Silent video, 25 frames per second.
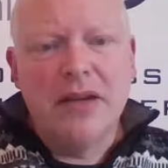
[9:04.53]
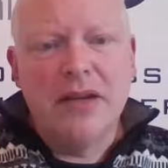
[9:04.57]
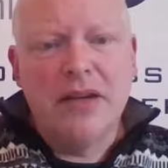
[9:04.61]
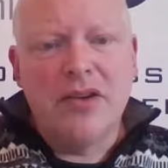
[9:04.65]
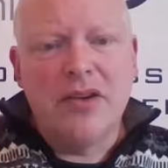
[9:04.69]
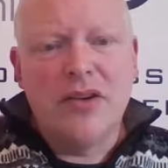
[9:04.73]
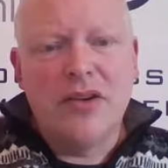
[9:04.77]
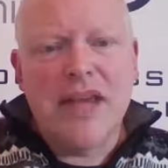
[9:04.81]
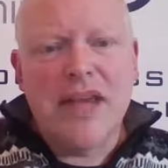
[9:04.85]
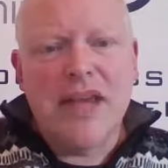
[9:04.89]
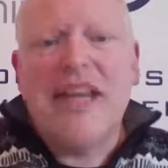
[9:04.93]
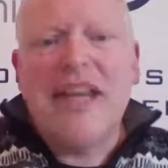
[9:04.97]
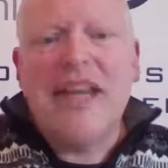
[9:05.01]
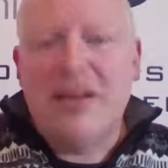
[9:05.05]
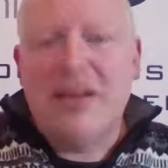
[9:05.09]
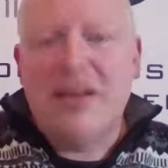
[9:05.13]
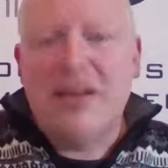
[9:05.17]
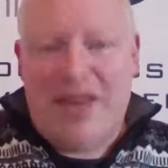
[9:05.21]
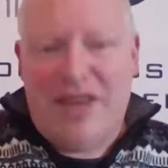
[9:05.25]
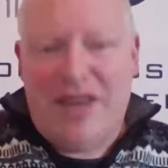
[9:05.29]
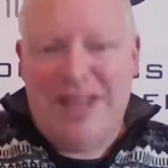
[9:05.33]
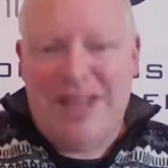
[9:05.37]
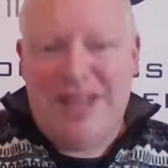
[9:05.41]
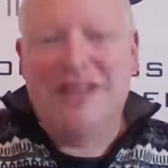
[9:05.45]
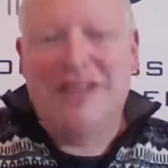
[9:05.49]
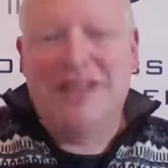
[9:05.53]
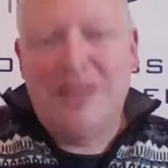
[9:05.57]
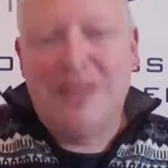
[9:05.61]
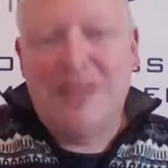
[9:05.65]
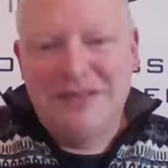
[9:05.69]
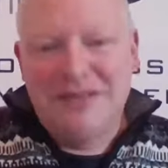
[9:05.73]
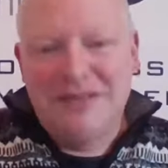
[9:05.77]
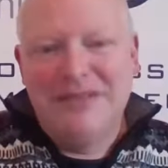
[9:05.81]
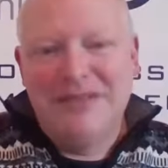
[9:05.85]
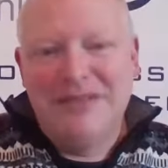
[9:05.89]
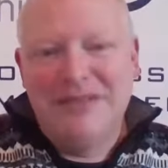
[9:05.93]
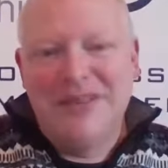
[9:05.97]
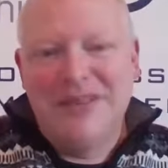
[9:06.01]
good any of it is
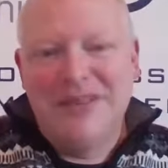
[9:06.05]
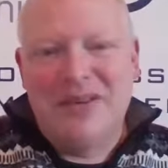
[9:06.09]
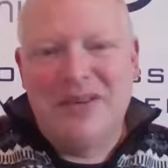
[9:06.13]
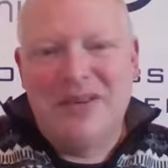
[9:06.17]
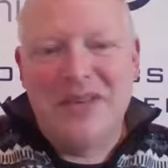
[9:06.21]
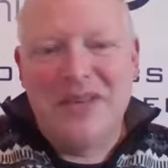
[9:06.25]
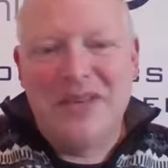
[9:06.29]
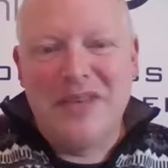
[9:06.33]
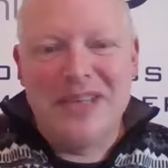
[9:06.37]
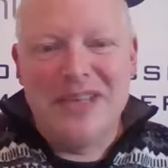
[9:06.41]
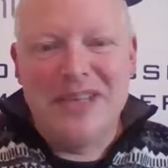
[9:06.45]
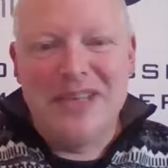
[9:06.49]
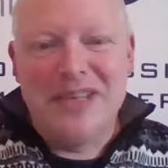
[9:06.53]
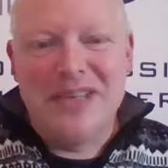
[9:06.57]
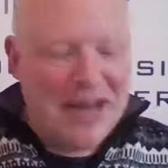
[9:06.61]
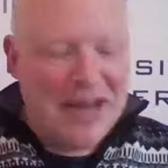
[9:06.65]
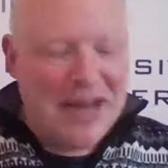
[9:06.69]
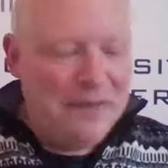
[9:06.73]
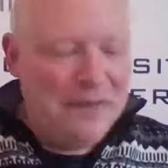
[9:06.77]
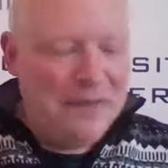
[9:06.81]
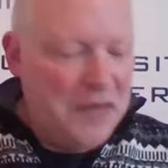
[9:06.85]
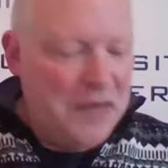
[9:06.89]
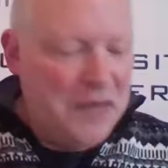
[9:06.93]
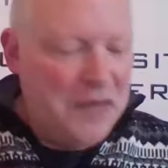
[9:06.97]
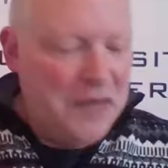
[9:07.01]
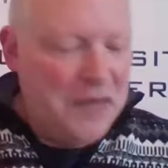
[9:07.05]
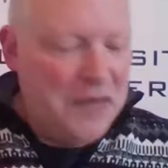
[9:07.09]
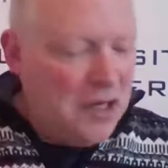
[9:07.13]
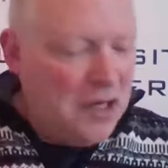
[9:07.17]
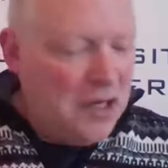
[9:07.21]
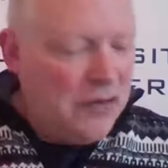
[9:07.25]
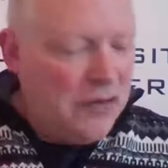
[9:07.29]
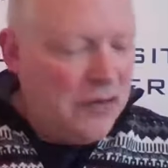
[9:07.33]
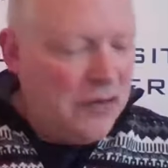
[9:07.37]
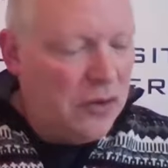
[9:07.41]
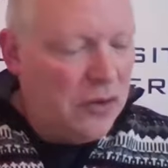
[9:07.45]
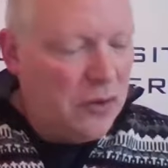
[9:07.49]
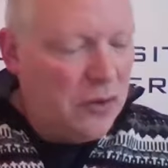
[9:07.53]
on the internet.
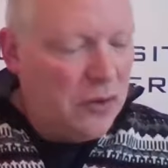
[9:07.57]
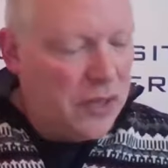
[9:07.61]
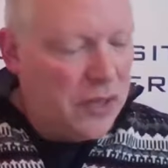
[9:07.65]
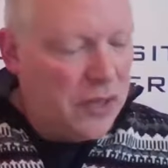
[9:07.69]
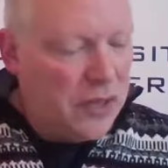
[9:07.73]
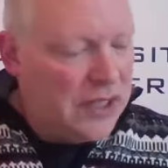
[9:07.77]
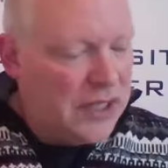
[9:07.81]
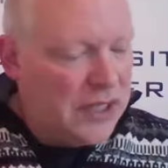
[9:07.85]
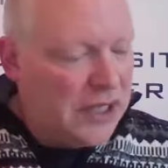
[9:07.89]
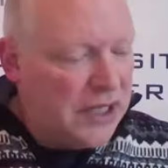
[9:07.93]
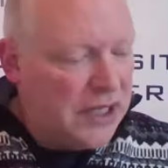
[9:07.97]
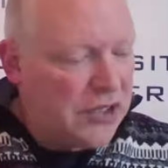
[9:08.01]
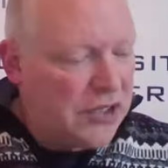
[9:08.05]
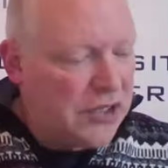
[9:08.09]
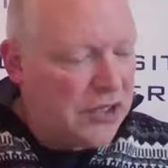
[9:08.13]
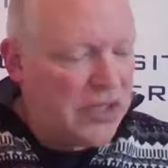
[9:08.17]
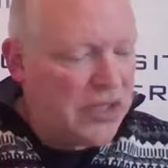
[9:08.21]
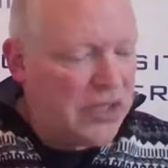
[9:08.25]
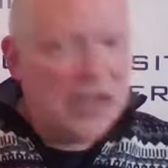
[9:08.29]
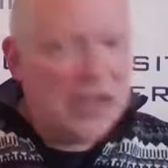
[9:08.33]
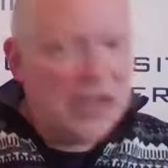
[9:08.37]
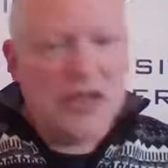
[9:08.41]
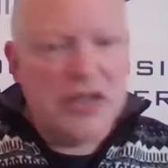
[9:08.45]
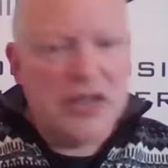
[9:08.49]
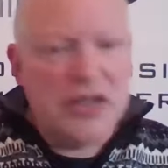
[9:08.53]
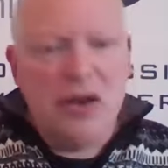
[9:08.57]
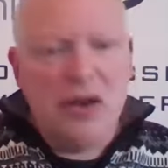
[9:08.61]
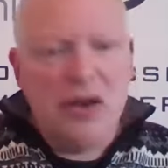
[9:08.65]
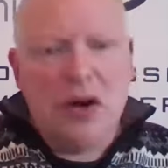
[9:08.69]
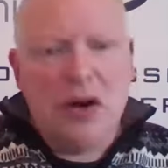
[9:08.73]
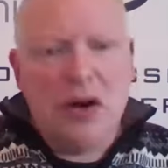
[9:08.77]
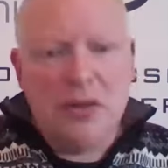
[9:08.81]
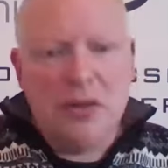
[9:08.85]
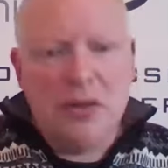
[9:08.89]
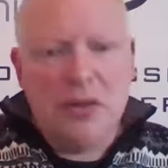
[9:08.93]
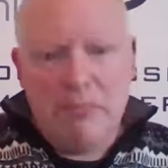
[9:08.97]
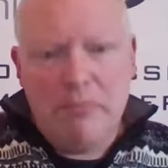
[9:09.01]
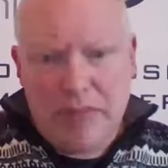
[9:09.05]
If your organization is
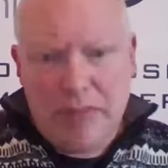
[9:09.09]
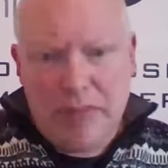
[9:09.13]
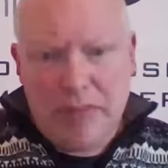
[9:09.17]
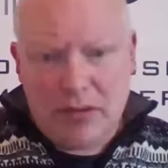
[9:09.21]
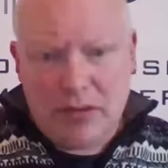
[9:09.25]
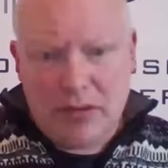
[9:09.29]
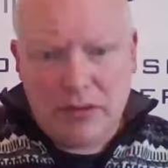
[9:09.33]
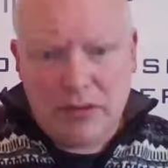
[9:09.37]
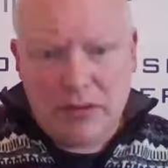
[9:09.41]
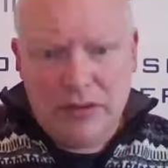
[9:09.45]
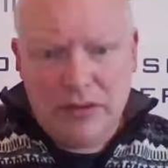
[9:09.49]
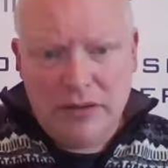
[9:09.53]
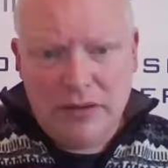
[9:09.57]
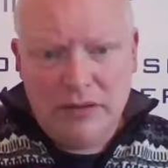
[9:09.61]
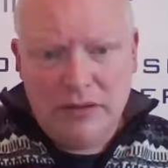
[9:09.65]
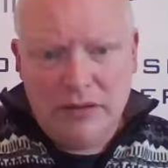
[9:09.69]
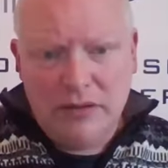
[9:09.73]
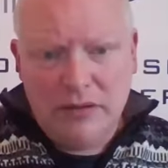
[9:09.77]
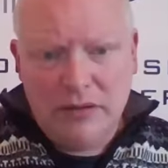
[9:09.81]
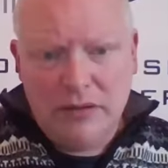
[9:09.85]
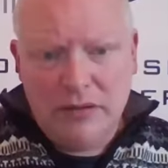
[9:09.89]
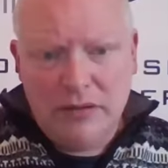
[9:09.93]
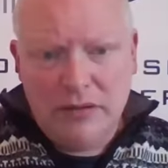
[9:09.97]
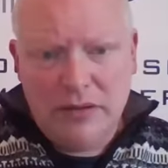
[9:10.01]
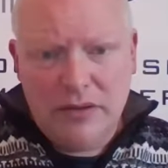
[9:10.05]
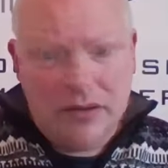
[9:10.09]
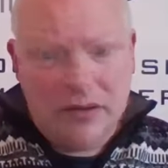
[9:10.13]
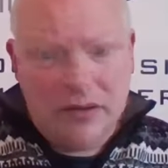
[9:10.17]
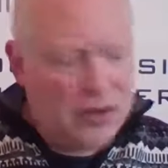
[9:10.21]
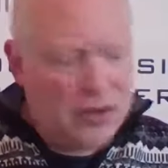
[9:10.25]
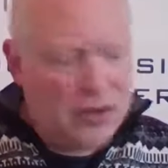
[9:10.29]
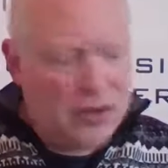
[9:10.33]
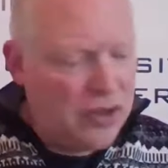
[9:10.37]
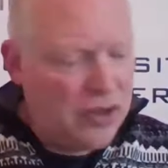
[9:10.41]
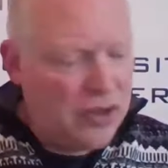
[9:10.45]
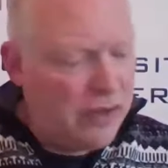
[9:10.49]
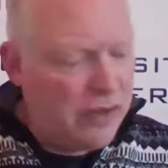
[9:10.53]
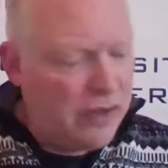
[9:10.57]
not built to
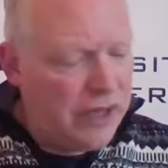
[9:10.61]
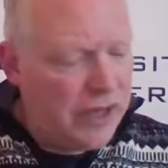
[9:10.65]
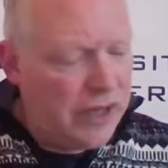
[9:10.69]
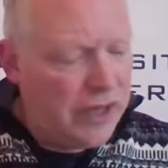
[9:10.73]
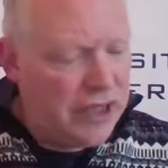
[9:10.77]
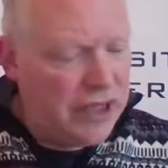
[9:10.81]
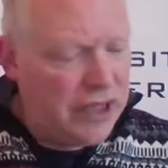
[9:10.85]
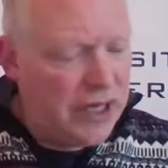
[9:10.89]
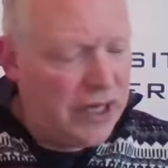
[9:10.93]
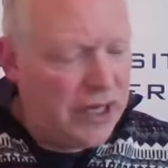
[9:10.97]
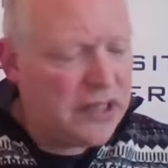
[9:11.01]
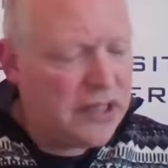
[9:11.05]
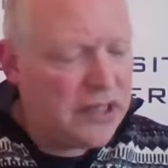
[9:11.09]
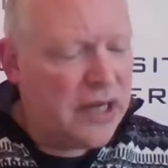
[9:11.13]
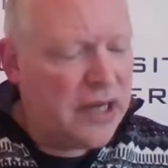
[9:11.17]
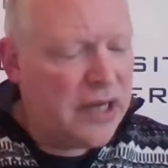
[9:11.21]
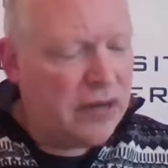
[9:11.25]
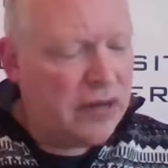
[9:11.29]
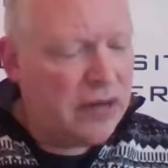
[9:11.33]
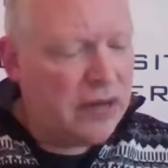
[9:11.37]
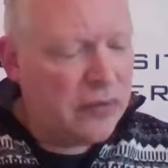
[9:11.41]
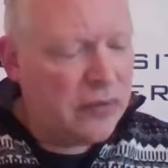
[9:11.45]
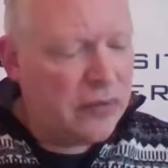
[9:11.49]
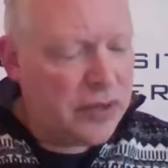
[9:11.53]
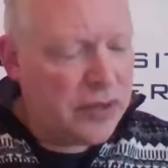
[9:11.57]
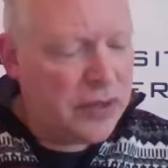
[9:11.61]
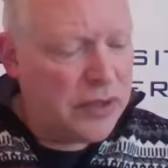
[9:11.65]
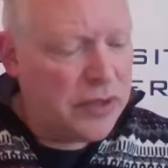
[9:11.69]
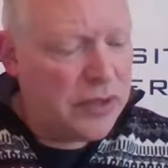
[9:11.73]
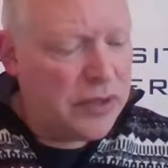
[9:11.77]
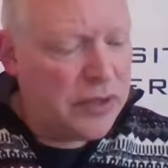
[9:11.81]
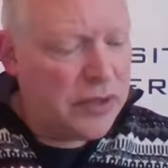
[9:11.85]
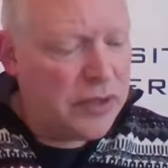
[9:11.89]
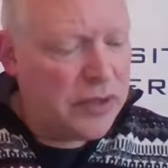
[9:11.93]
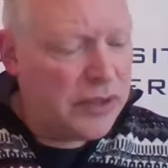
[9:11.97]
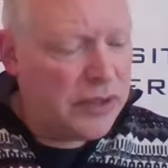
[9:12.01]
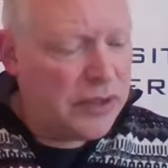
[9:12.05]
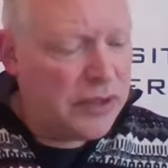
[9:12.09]
service internet
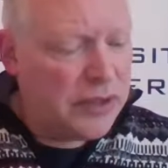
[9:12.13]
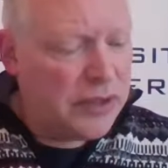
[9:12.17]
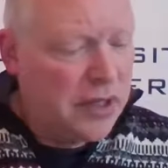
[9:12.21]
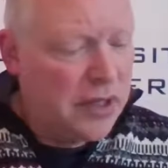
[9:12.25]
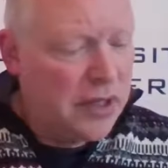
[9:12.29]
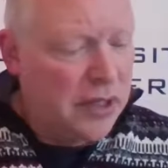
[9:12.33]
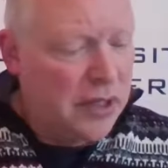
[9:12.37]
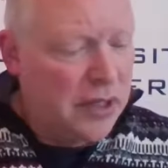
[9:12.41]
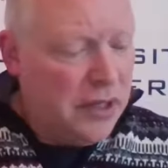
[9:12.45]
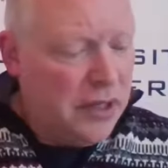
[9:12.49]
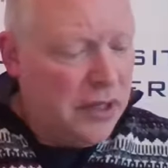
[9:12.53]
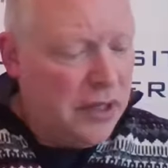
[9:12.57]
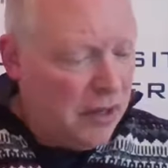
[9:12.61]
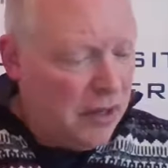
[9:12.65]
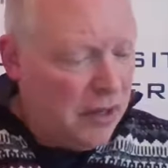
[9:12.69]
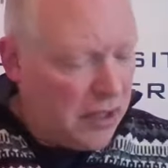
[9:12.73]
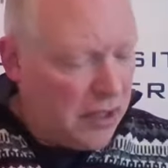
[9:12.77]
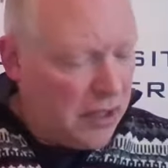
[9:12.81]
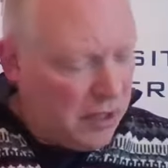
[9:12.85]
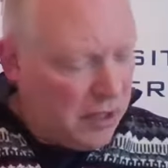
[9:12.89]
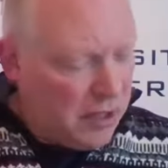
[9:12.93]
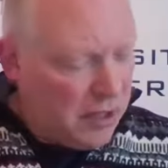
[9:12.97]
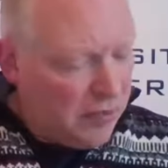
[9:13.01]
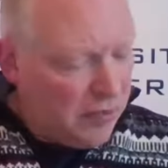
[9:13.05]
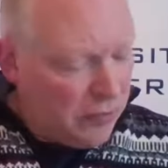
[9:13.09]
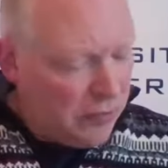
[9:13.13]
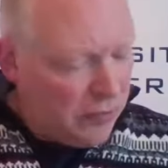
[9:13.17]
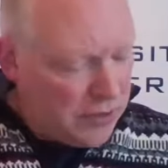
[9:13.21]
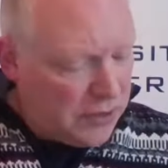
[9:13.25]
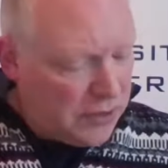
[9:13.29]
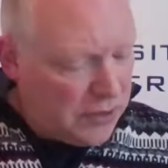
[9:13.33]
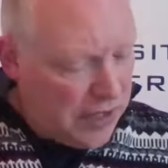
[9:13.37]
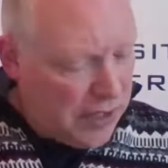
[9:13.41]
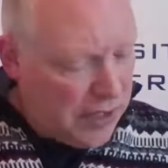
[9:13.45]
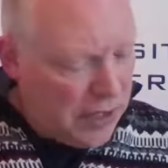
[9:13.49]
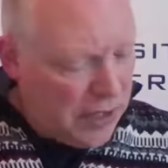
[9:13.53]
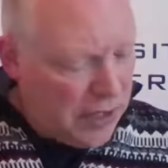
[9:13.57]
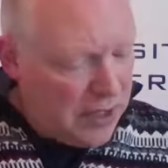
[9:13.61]
orders, I come across
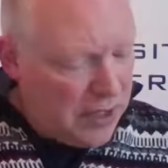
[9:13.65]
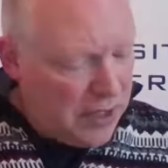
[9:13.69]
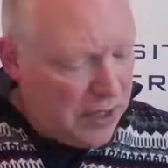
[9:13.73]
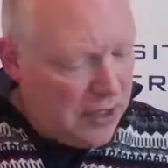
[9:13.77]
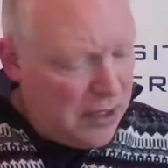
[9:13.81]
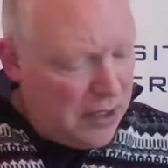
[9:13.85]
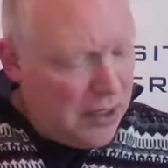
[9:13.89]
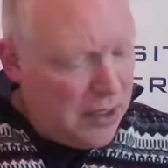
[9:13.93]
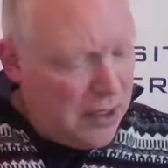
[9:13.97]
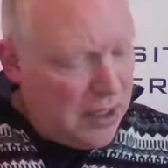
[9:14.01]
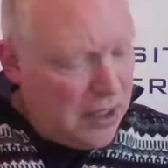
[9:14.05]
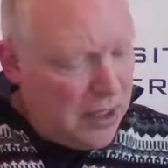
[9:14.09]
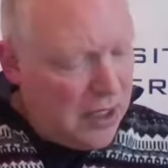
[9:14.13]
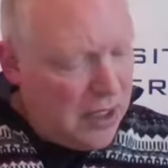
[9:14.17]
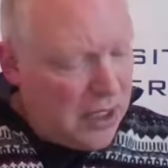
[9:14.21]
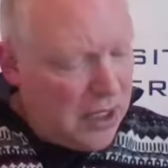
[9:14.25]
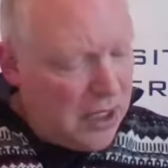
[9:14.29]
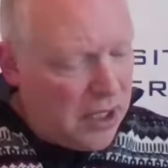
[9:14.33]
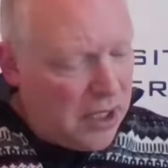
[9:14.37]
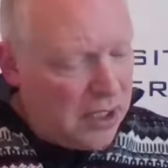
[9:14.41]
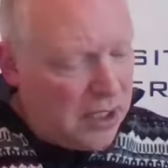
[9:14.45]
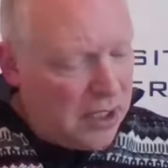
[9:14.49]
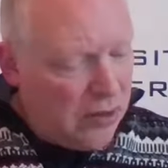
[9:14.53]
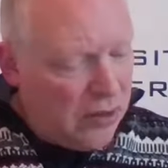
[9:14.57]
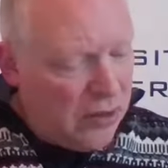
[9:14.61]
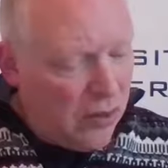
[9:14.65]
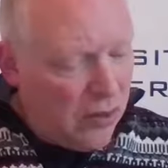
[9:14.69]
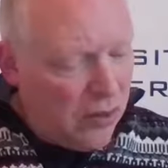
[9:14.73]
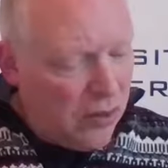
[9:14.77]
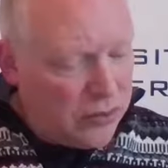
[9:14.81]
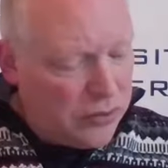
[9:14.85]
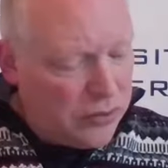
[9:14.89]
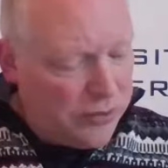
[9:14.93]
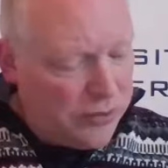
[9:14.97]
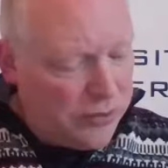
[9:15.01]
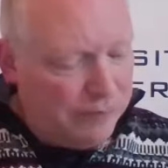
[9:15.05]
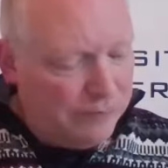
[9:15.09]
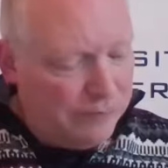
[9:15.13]
that a lot,